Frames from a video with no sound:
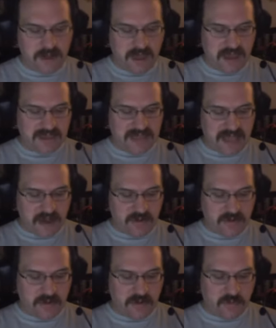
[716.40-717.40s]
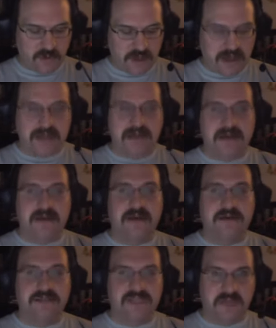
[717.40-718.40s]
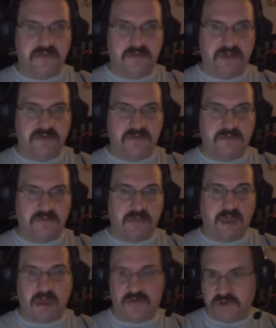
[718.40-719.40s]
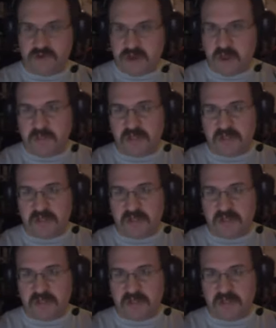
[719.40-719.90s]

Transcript: Account-wide achievements. I've written up a